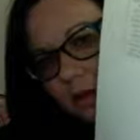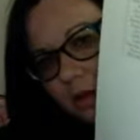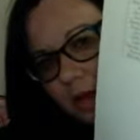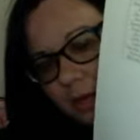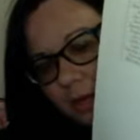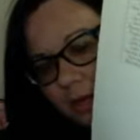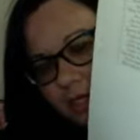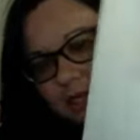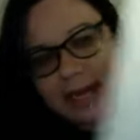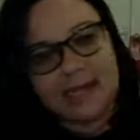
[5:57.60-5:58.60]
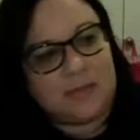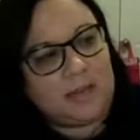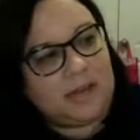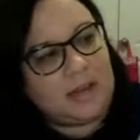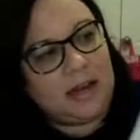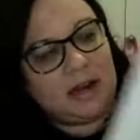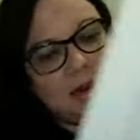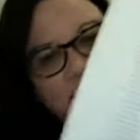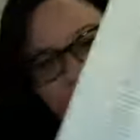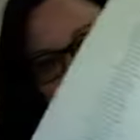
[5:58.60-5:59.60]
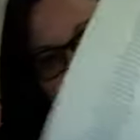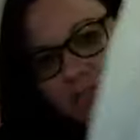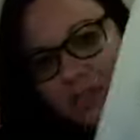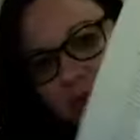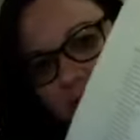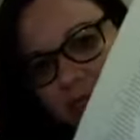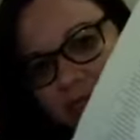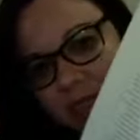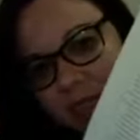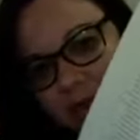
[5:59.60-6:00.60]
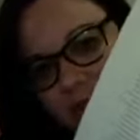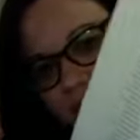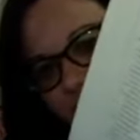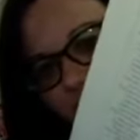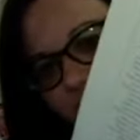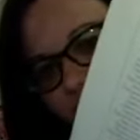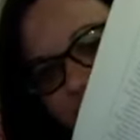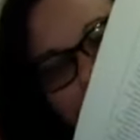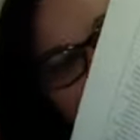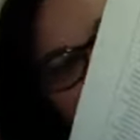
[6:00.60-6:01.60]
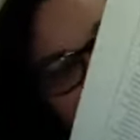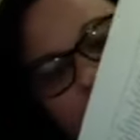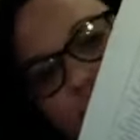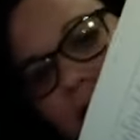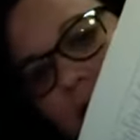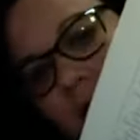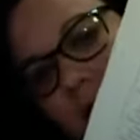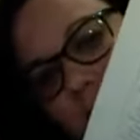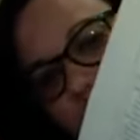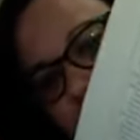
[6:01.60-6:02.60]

uh, marked yes. But then for the soaks column over here, um,